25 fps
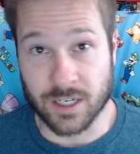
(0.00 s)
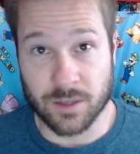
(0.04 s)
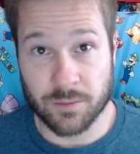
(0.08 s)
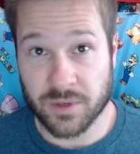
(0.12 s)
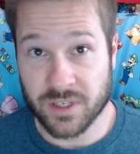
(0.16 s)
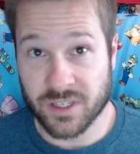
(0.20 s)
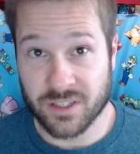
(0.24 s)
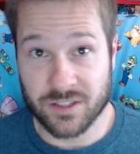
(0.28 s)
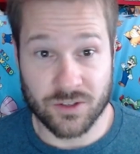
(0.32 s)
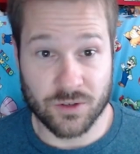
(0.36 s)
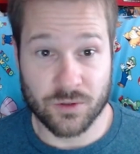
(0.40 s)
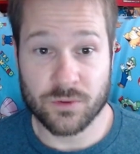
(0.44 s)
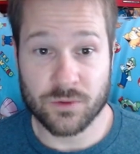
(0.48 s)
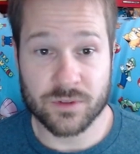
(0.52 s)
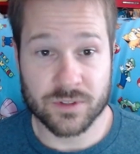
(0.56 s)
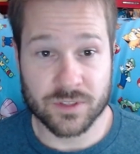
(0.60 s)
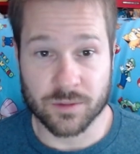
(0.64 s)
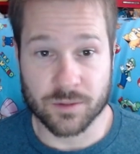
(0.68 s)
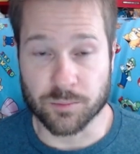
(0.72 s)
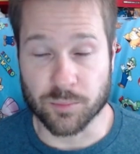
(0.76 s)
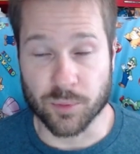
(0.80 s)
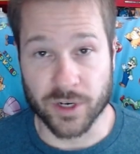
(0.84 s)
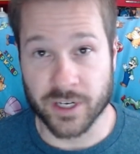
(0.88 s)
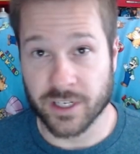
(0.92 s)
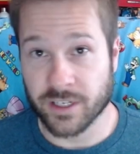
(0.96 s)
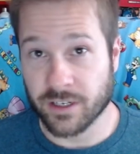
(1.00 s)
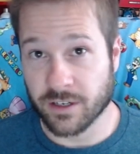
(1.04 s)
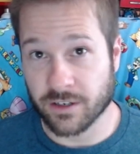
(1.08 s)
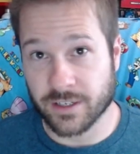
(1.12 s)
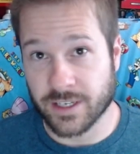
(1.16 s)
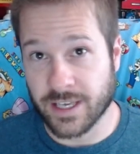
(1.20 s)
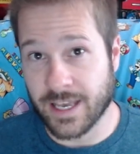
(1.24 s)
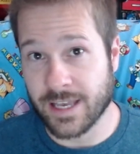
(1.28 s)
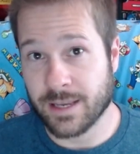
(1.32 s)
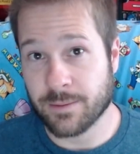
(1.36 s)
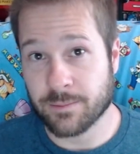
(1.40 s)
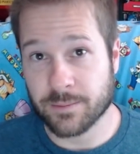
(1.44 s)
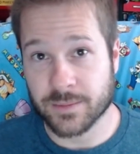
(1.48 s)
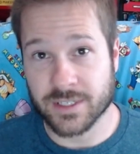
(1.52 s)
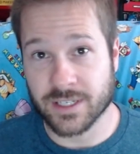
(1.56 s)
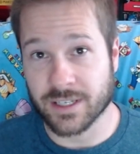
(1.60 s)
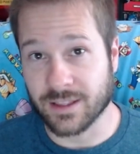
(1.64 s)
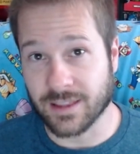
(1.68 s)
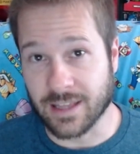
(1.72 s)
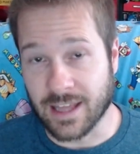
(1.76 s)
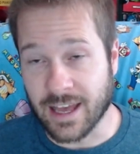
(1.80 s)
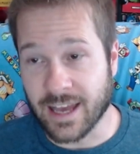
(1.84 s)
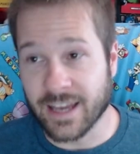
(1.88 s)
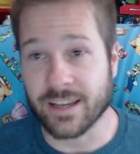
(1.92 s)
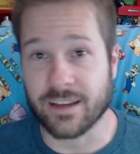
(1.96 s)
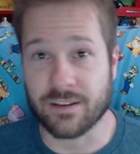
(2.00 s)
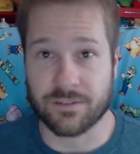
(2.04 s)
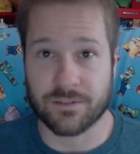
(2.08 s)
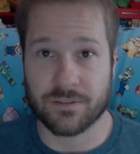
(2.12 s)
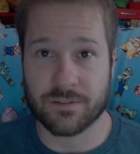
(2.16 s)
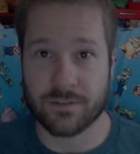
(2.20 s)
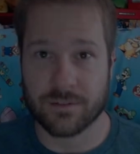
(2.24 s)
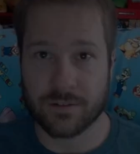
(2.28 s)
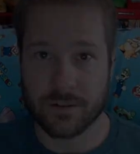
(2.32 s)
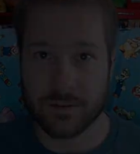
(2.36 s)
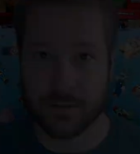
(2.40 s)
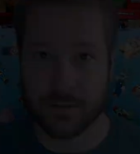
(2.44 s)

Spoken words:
to be used to bring your game to life.